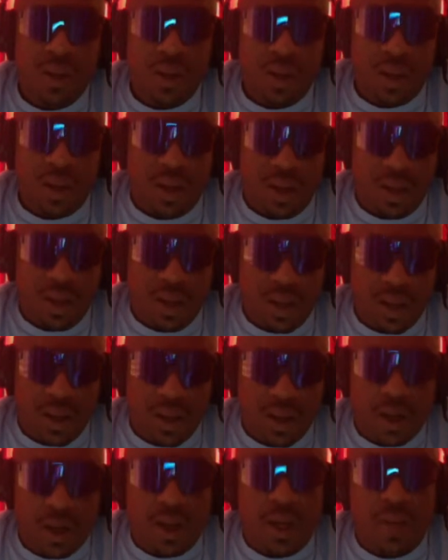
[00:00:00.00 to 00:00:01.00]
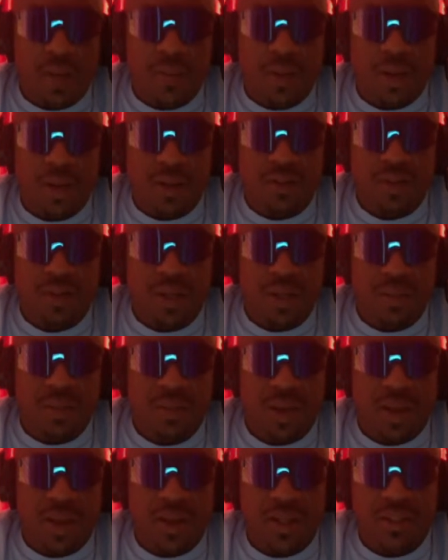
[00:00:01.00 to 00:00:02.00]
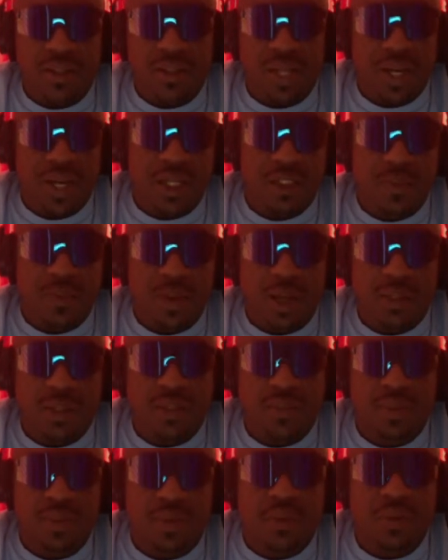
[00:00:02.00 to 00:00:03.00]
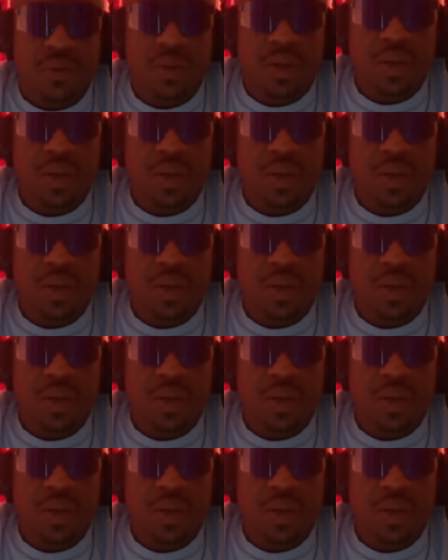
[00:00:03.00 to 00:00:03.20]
and here I am in there trying to make it as tight as possible,